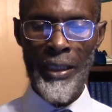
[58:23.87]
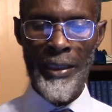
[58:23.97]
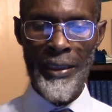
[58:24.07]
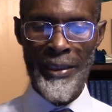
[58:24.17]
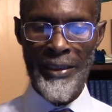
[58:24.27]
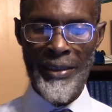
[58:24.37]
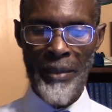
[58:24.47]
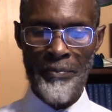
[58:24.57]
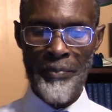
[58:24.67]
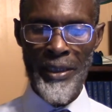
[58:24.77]
it is
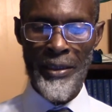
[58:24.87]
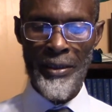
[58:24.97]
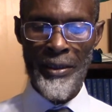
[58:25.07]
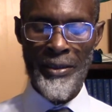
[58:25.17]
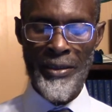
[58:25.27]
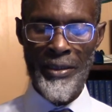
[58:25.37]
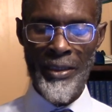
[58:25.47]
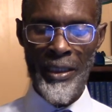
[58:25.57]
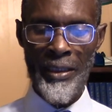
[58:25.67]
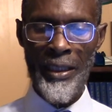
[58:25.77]
a it is
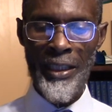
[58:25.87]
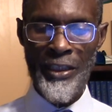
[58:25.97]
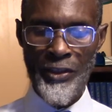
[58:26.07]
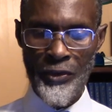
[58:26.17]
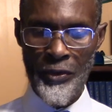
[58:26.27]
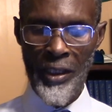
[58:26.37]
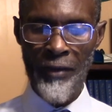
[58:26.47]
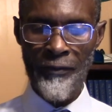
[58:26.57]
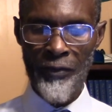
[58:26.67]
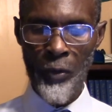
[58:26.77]
a history
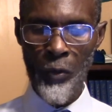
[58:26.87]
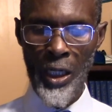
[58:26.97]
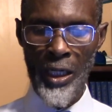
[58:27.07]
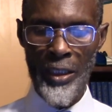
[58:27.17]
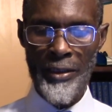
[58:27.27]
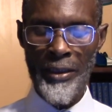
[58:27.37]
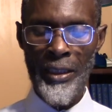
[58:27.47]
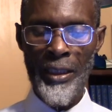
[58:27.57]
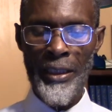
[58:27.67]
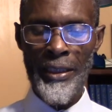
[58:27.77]
of the world
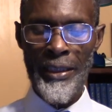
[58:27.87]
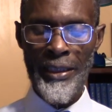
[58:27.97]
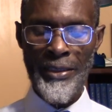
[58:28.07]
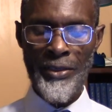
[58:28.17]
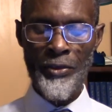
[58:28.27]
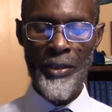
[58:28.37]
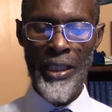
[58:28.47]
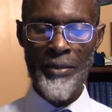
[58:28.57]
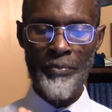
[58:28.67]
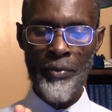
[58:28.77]
history
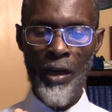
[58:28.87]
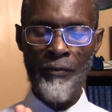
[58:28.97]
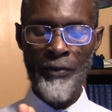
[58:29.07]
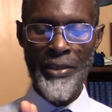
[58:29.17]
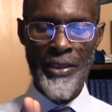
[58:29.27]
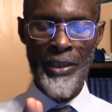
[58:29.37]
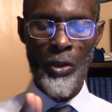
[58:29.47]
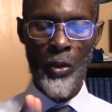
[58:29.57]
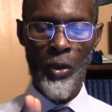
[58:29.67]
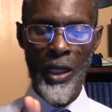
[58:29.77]
and prophecy
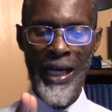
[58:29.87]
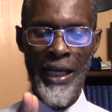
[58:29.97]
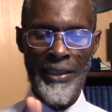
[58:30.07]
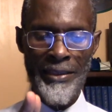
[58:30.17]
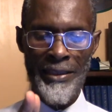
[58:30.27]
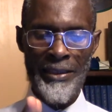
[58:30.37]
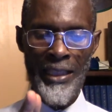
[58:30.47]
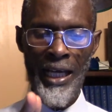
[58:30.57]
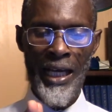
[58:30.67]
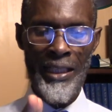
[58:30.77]
go hand in
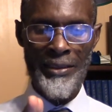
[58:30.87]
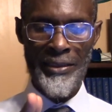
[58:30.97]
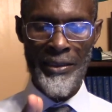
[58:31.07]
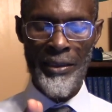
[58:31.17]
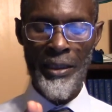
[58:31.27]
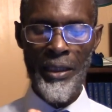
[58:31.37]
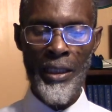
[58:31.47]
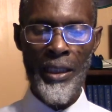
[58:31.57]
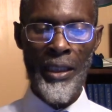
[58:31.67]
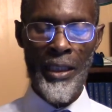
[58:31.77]
hand.
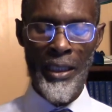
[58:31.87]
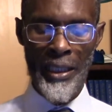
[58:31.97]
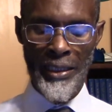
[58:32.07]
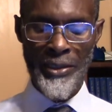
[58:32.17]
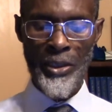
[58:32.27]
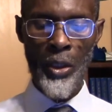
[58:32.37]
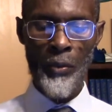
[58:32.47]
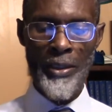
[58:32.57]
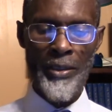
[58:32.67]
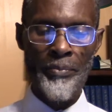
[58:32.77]
And so
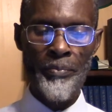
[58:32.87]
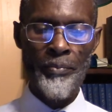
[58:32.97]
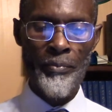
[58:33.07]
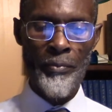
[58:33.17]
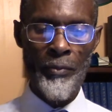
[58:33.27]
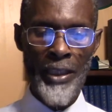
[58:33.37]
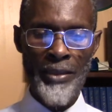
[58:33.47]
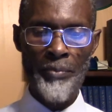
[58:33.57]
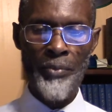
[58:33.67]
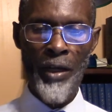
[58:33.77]
when the, when
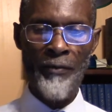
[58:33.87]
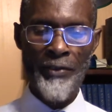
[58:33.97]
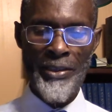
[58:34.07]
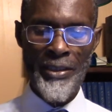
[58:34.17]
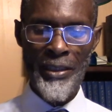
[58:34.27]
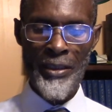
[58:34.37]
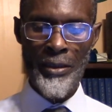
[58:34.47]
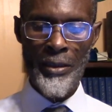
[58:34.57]
the prophecy